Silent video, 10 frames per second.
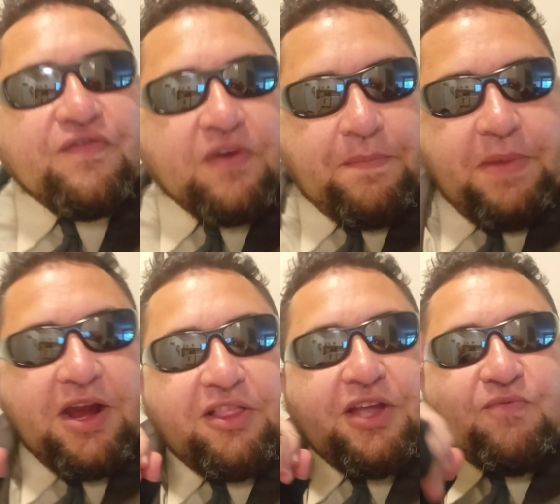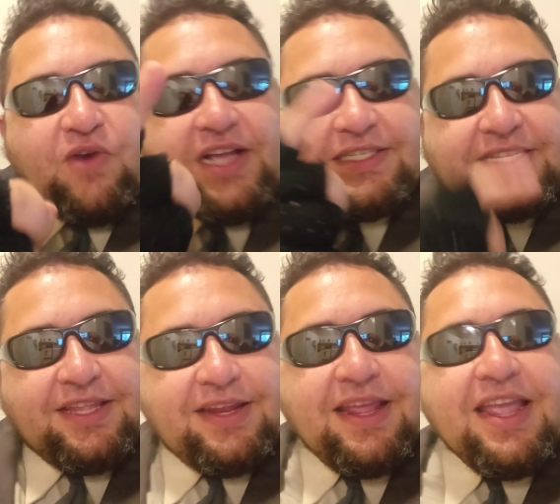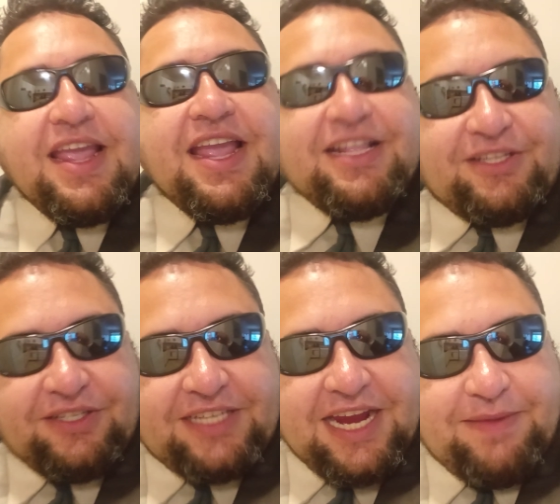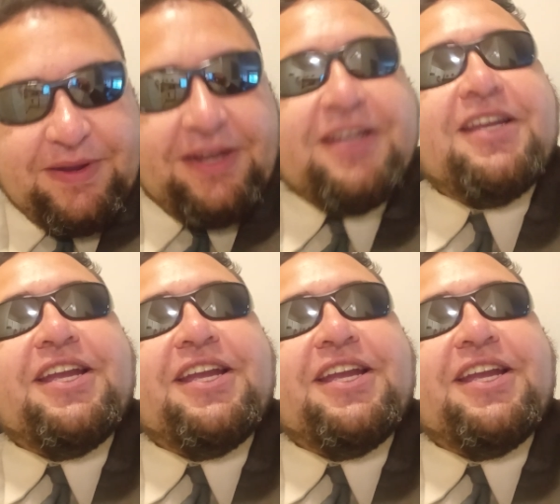From Maryland Wrestling Entertainment.